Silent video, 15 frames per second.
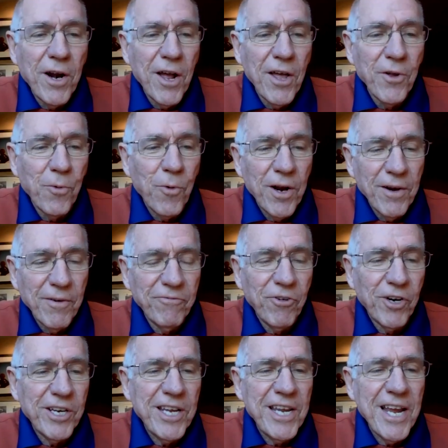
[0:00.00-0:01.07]
one other one
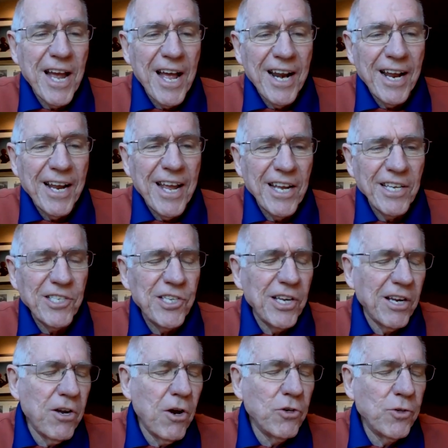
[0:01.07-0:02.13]
for Keion, I guess.
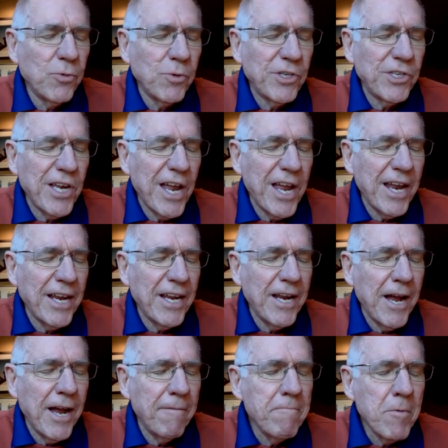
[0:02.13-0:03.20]
Coach was
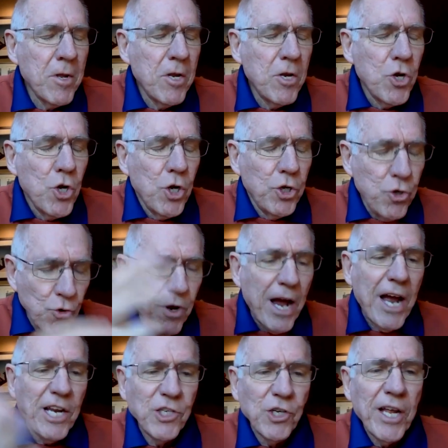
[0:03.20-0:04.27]
saying you
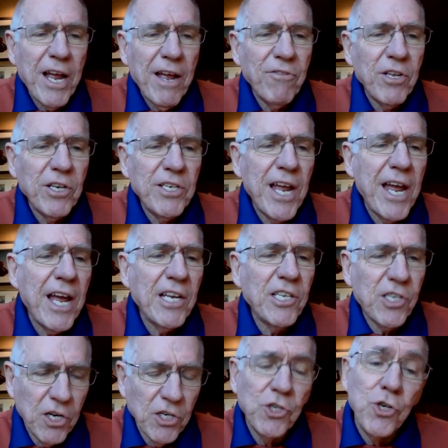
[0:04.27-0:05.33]
guys will have the
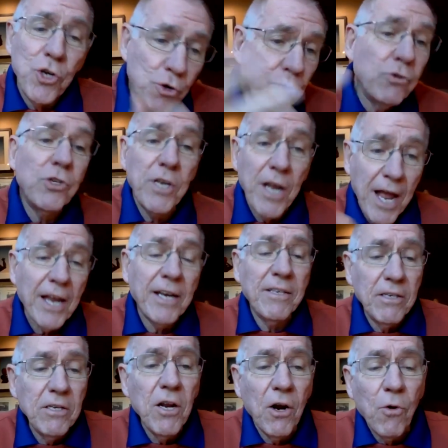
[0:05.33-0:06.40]
task, because Duke's got,
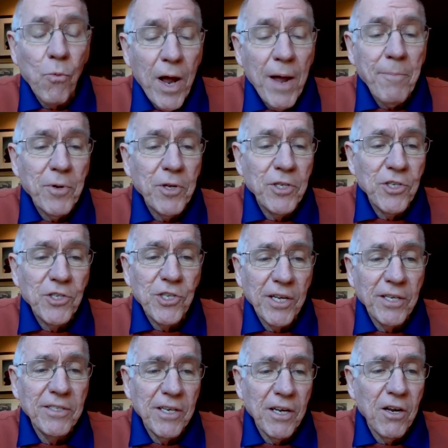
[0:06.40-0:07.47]
you know, weapons
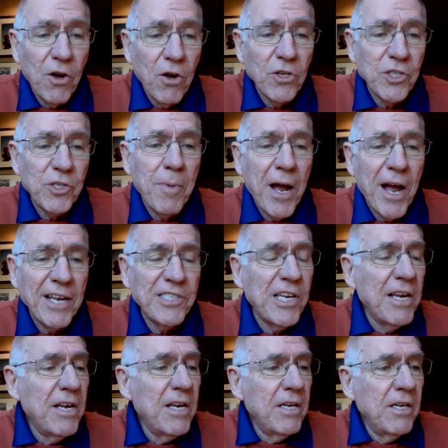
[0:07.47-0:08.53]
at all
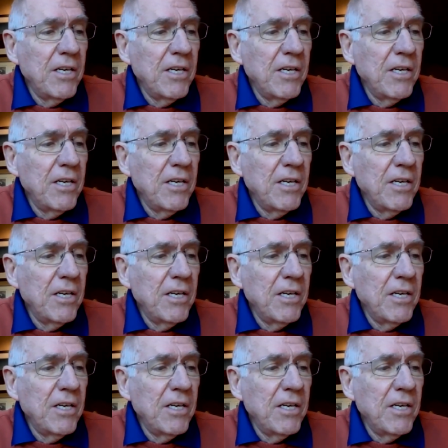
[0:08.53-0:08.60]
spots,